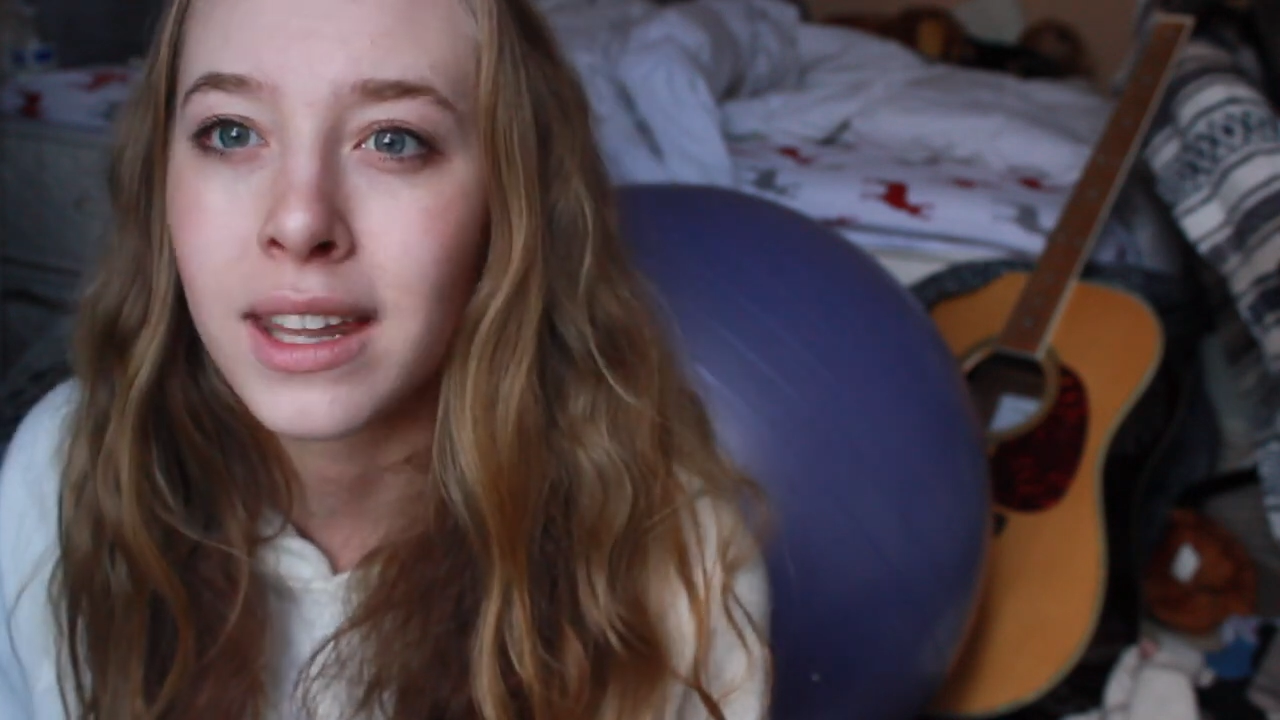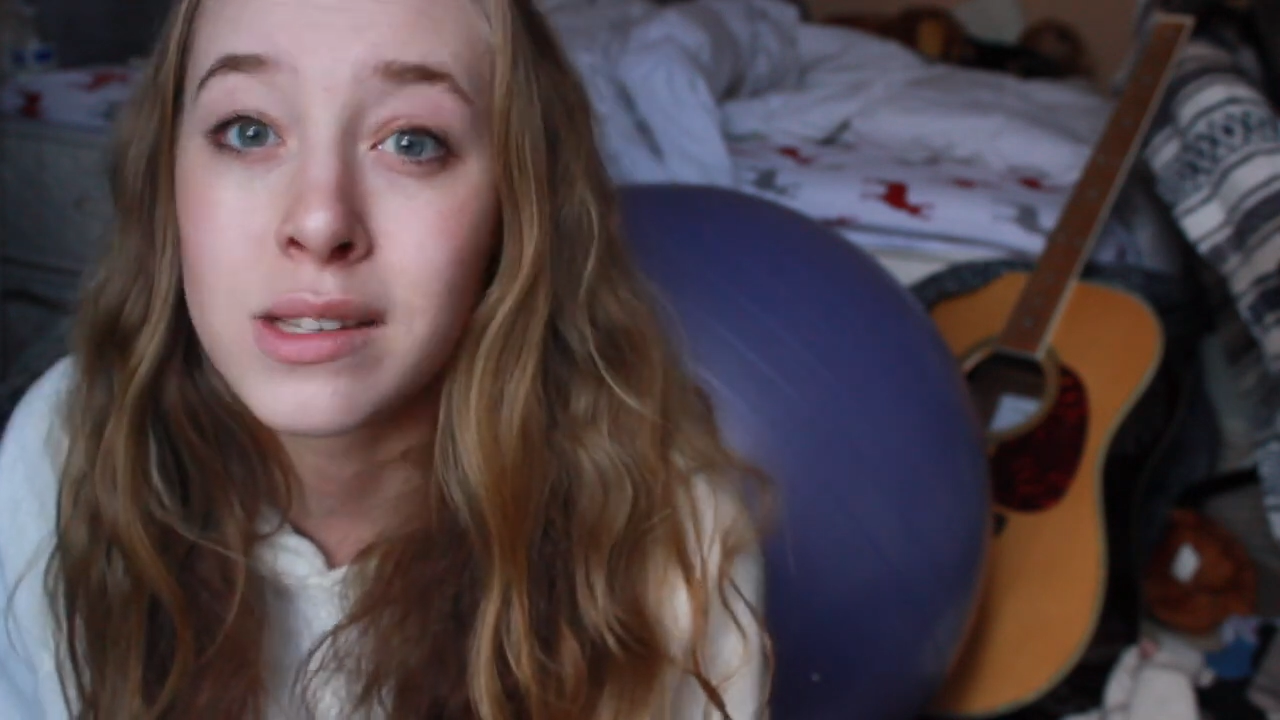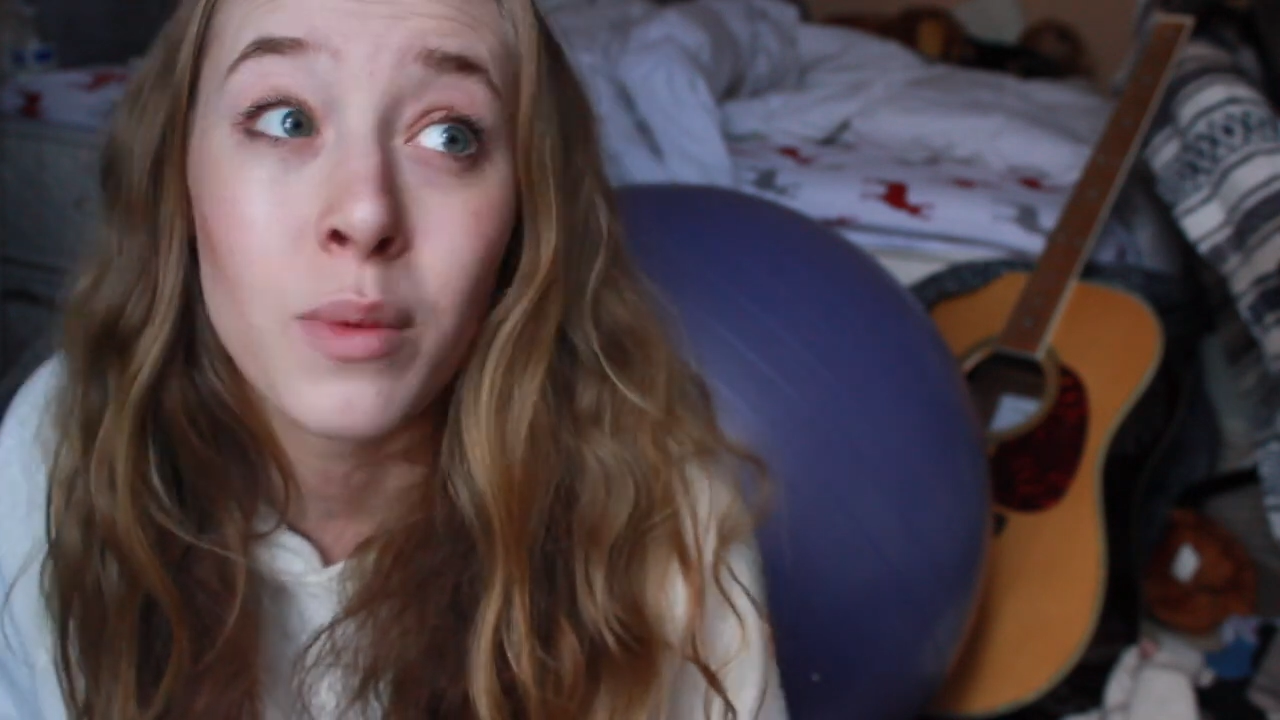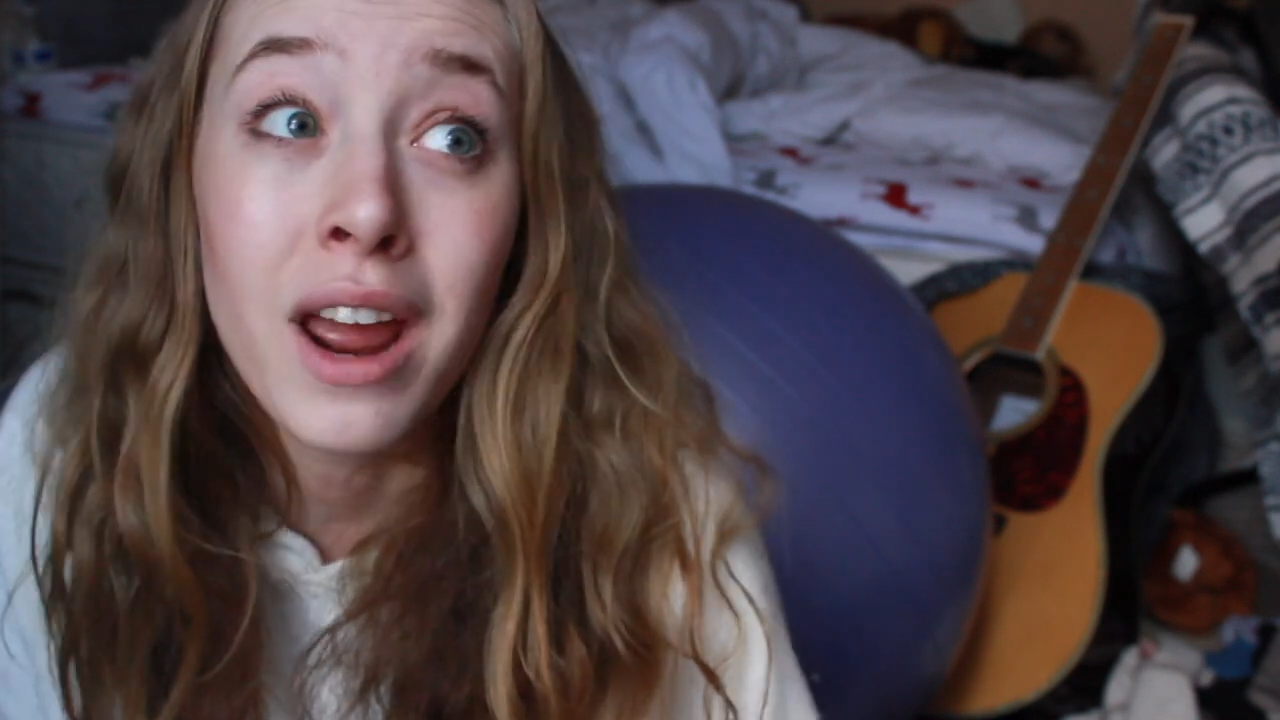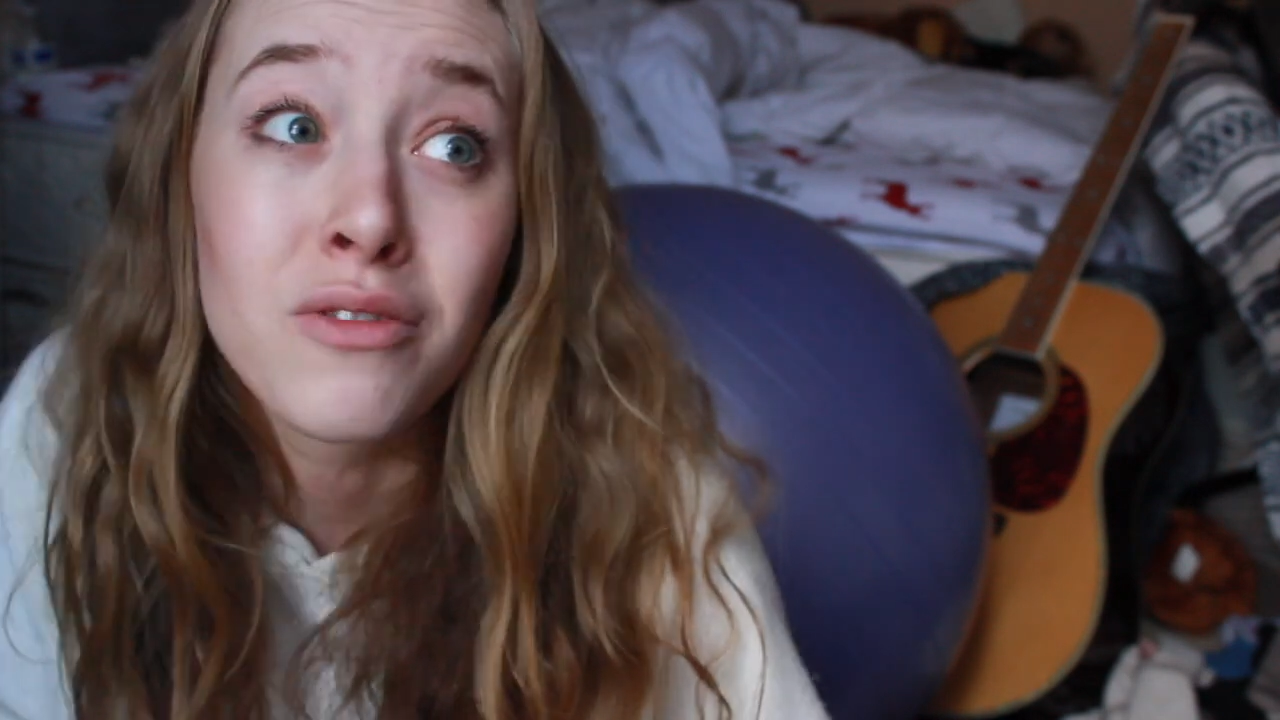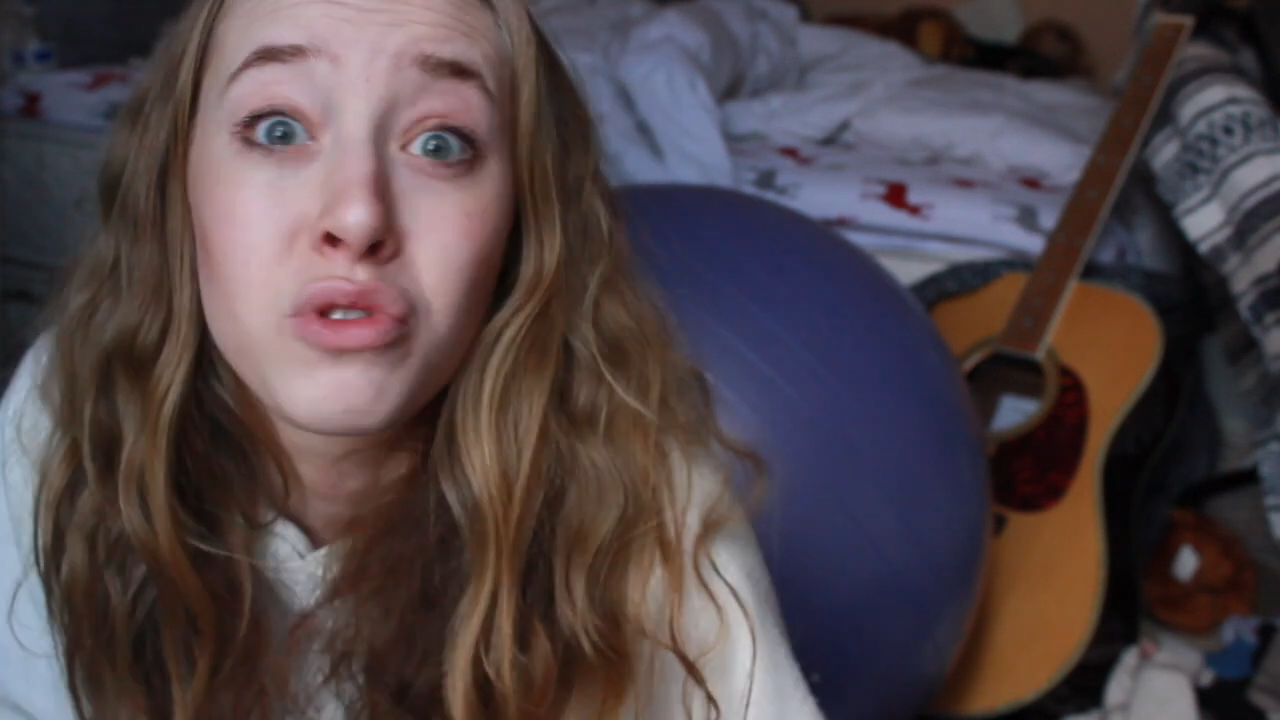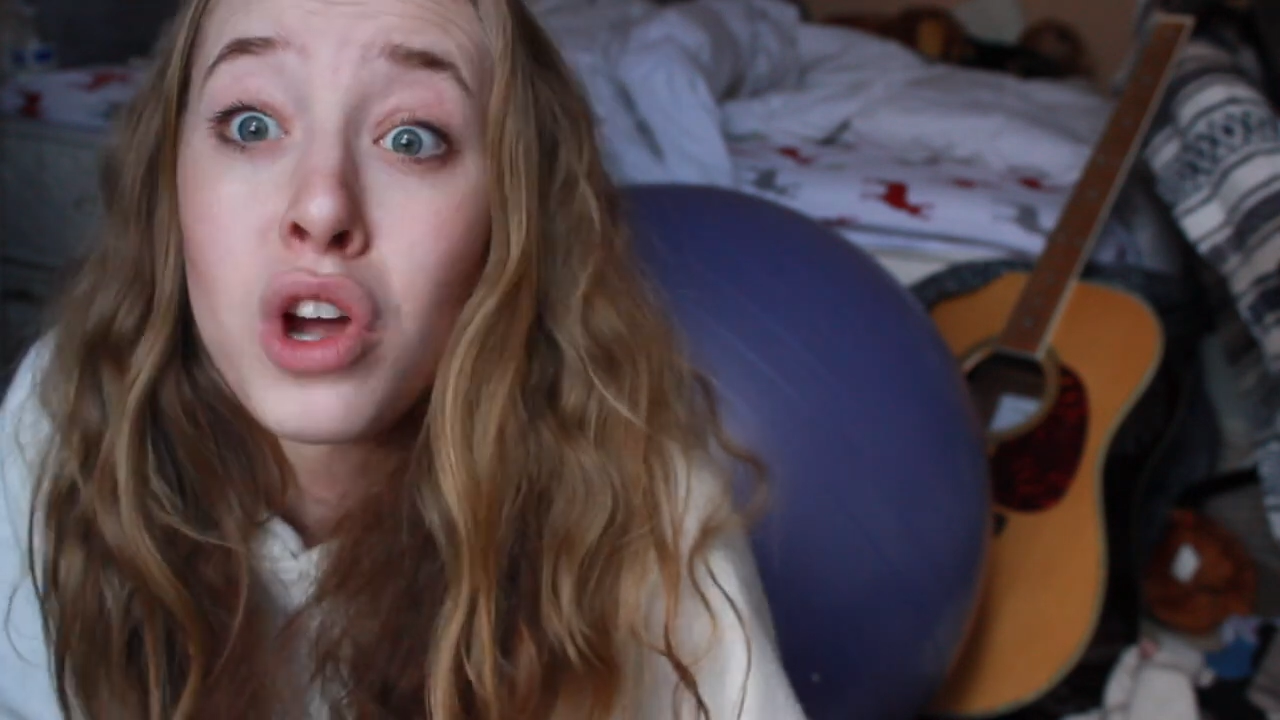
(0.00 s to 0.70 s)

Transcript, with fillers: like someone I